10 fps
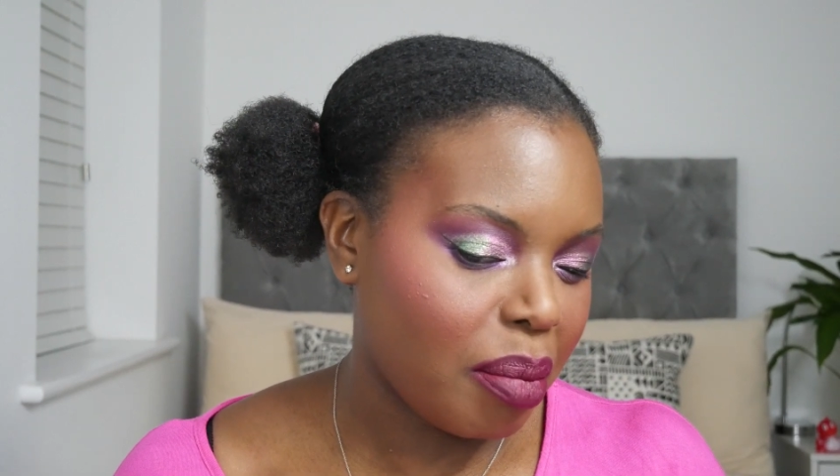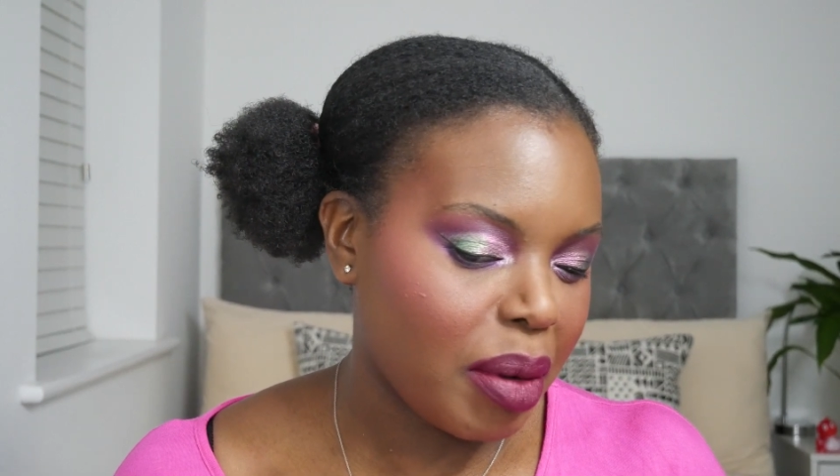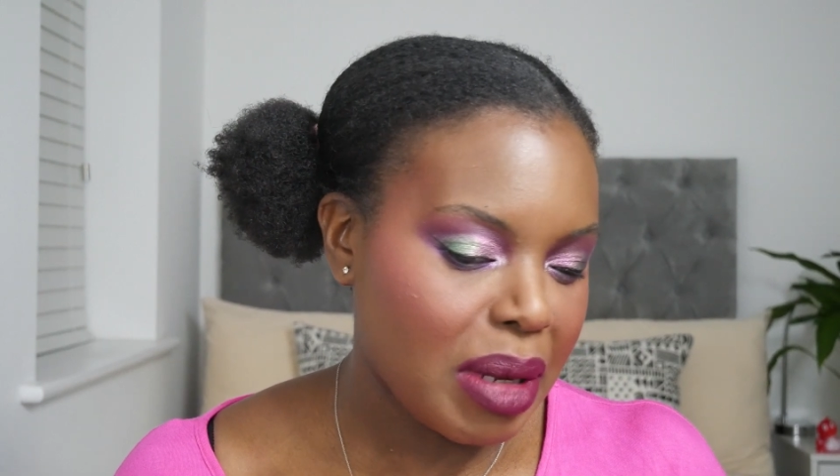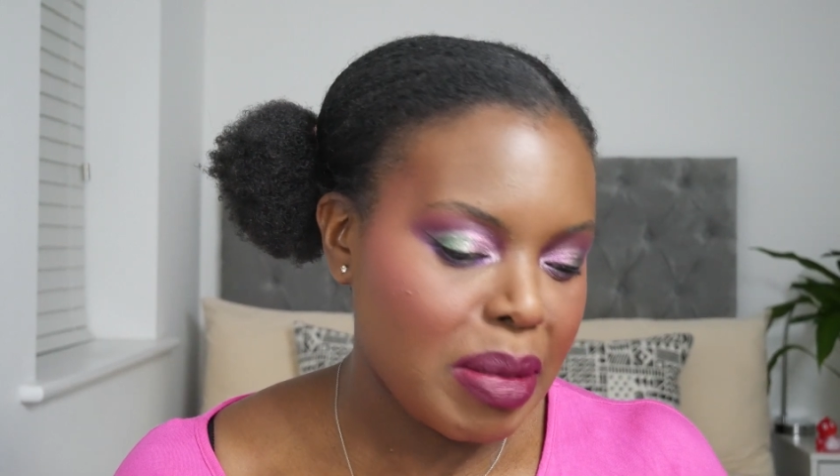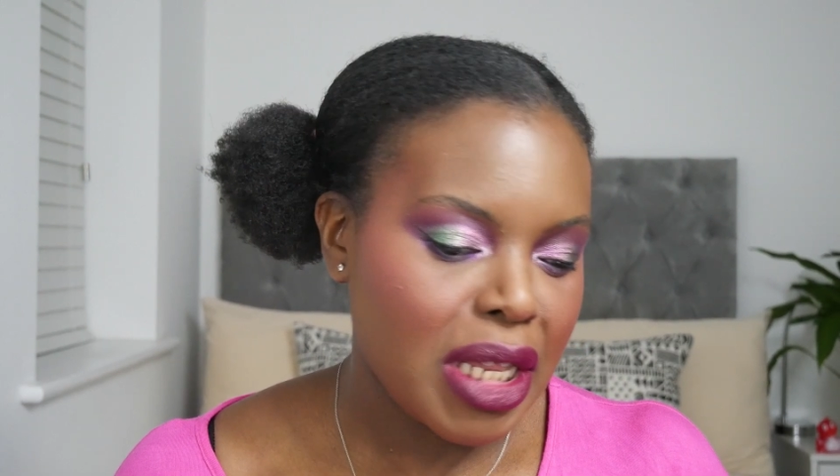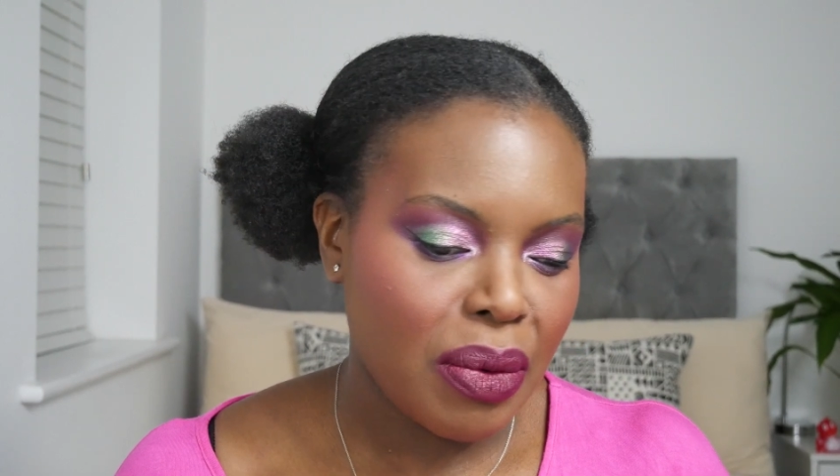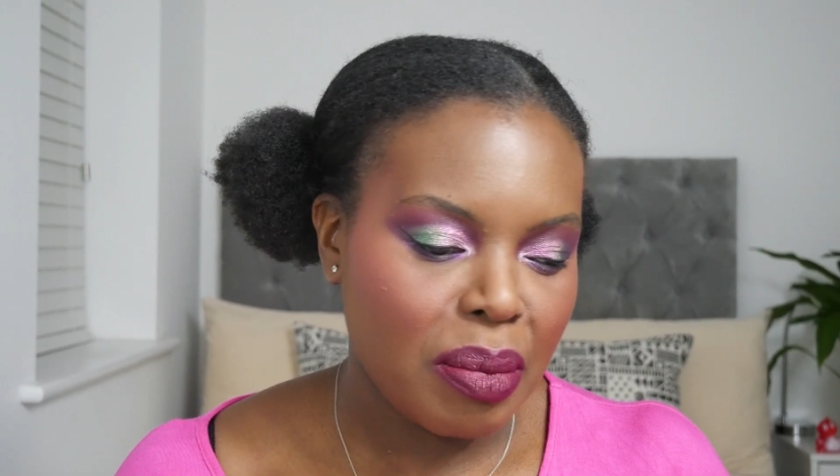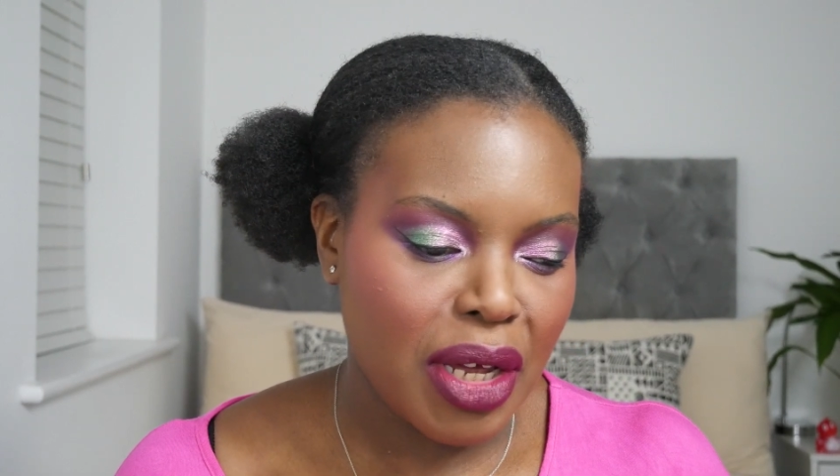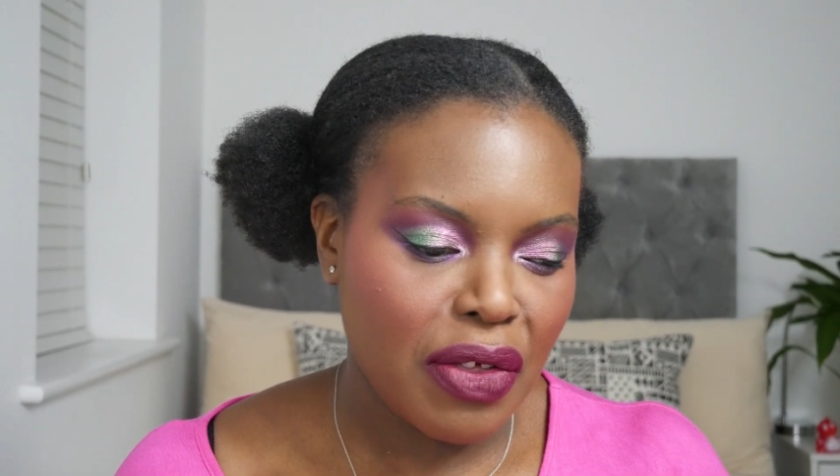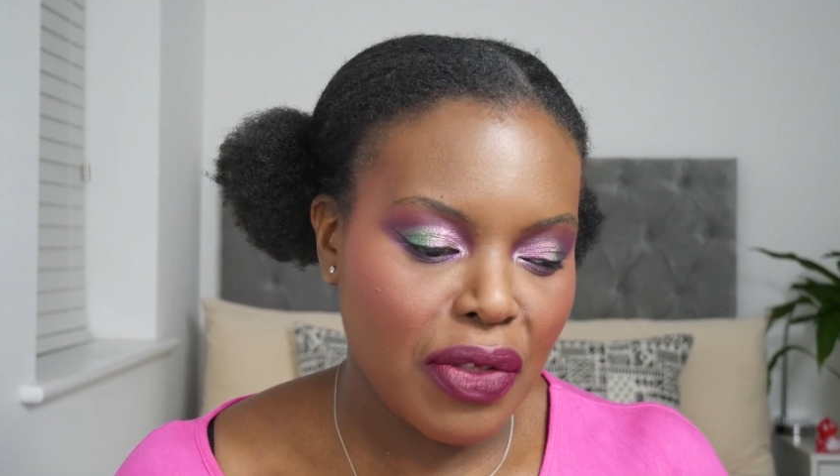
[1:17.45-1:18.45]
but maybe there would
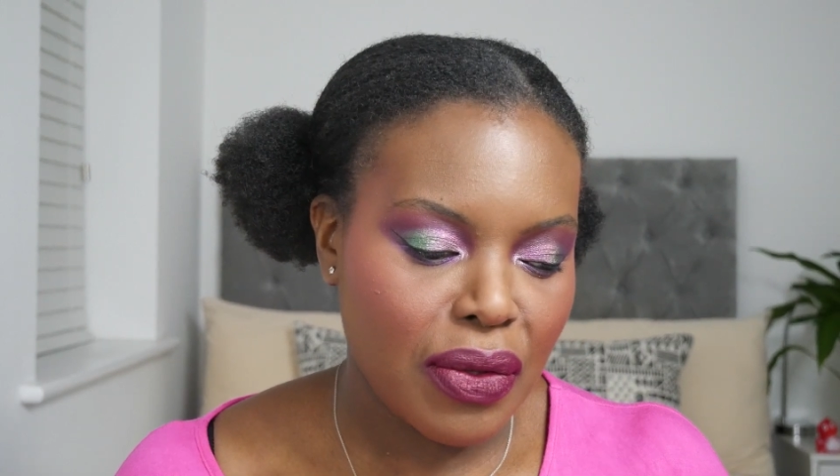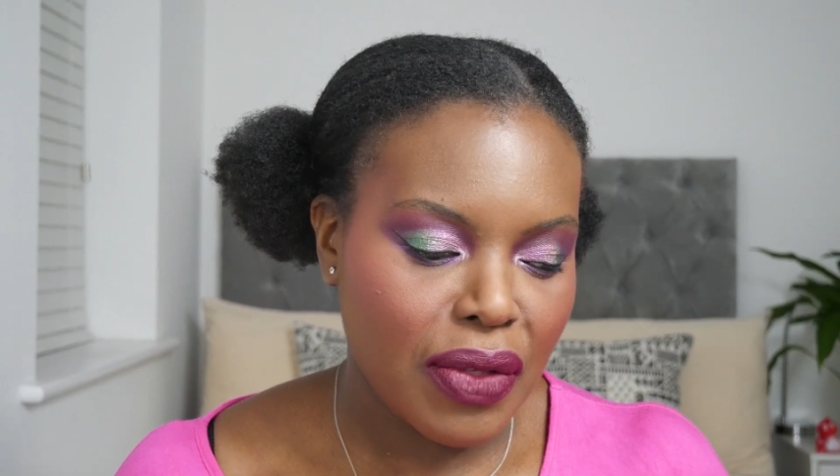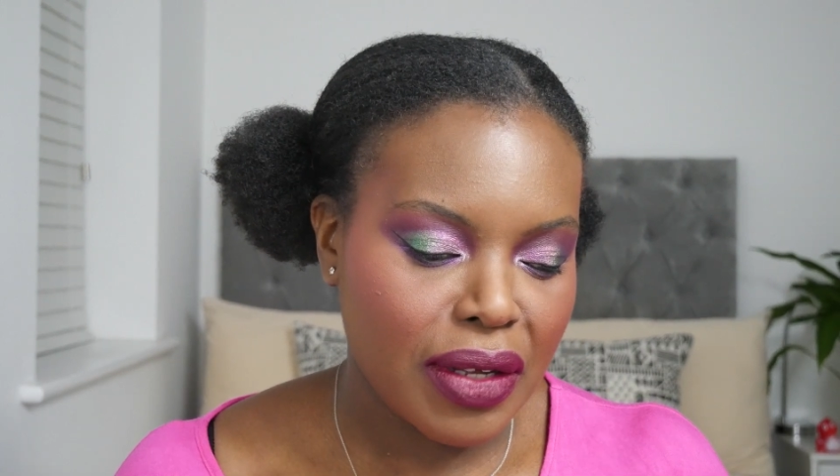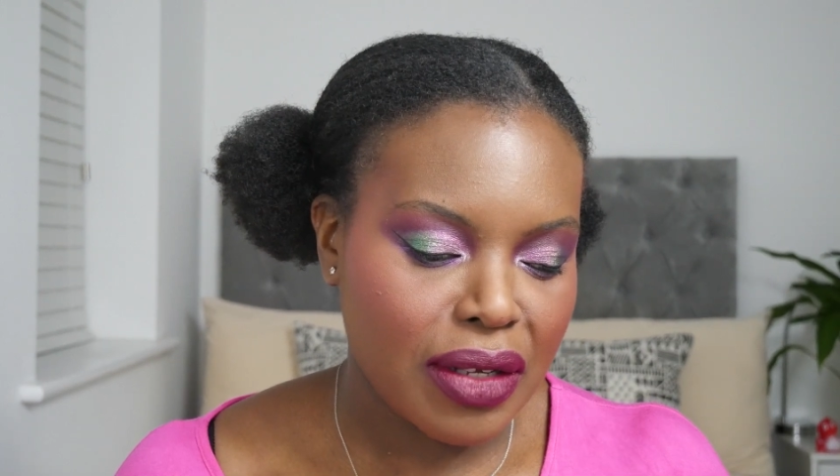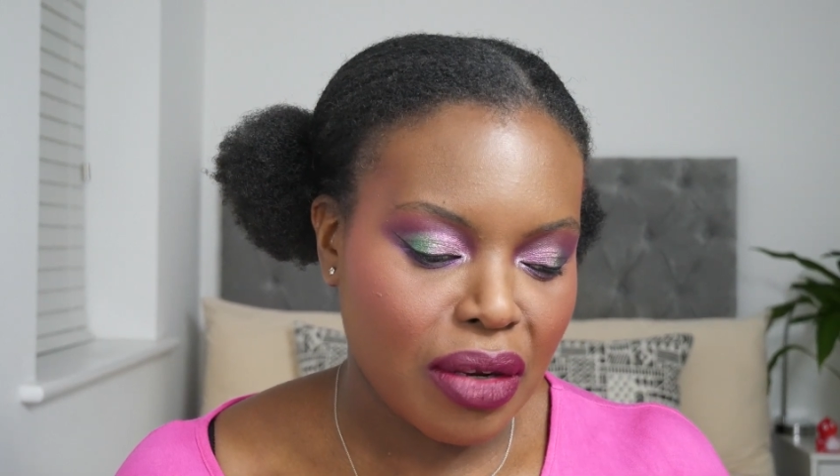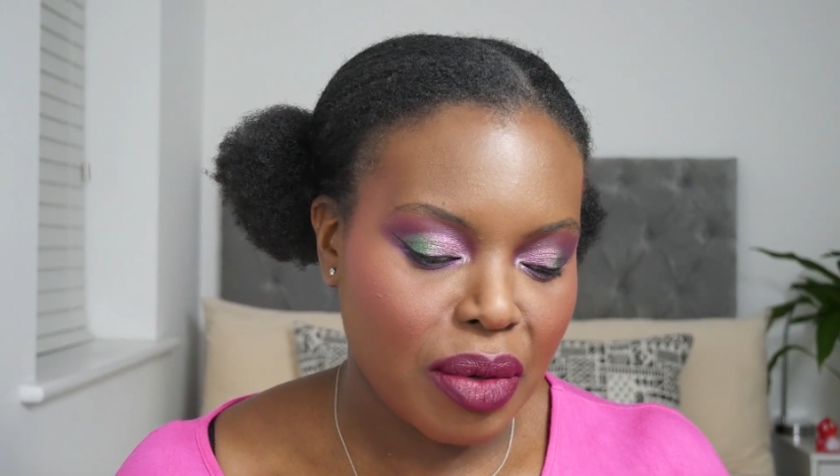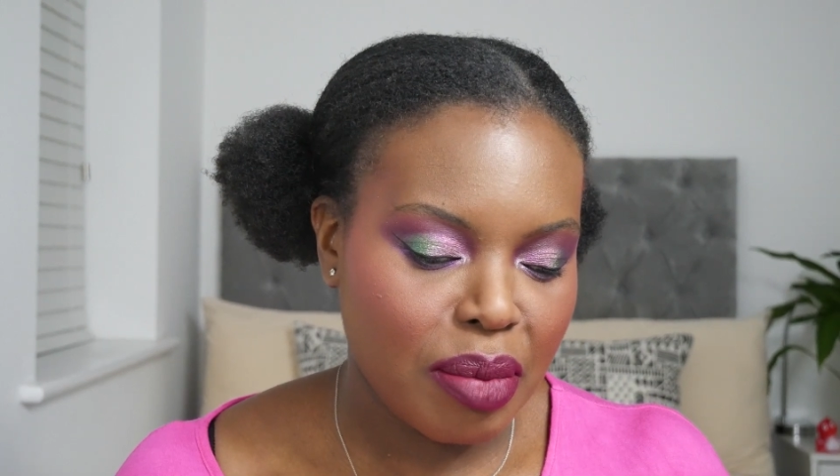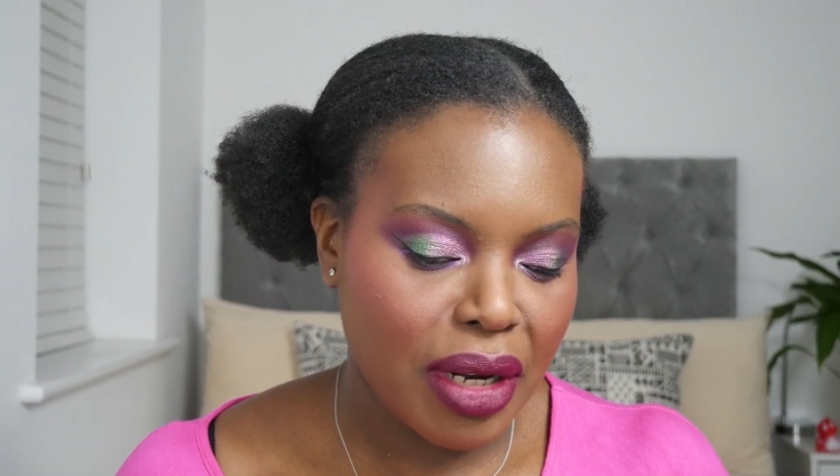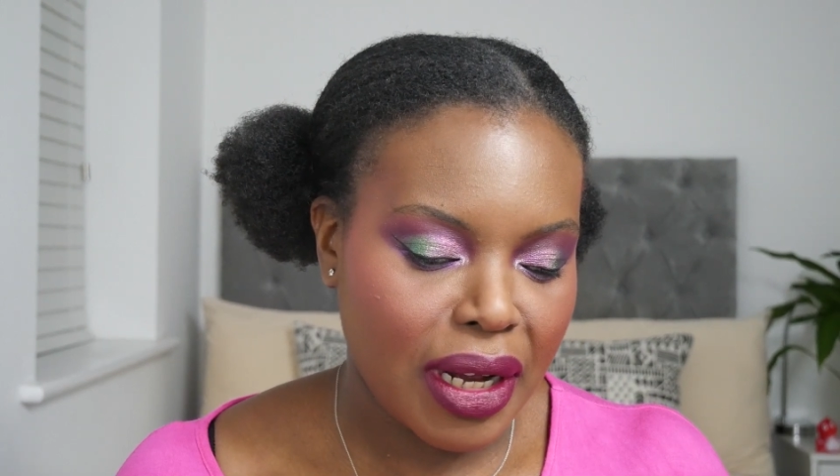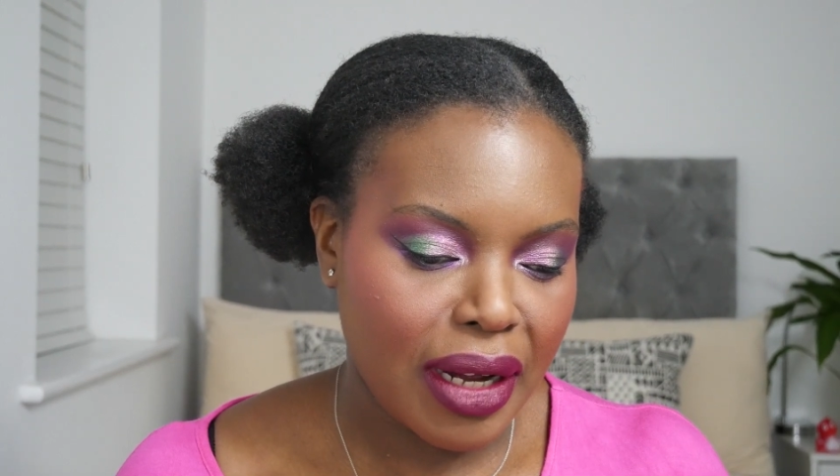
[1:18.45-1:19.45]
be a few things I would
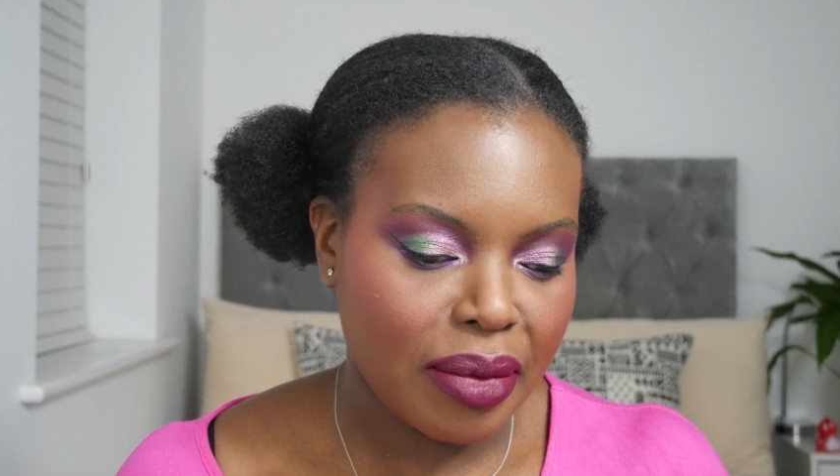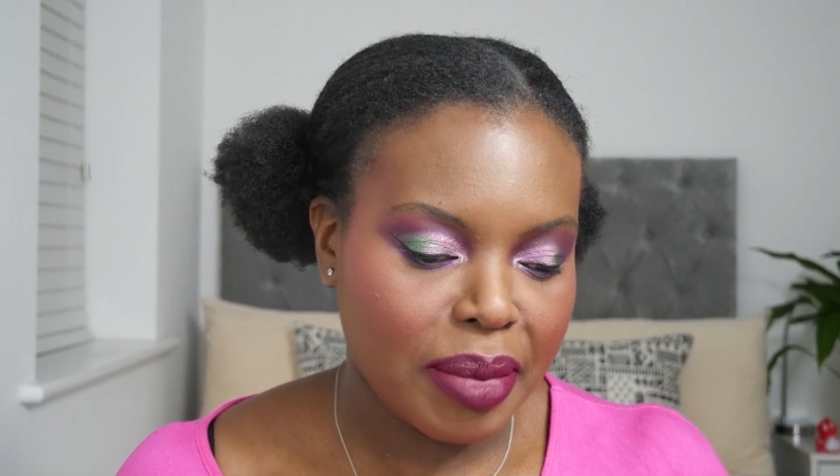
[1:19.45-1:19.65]
pull out,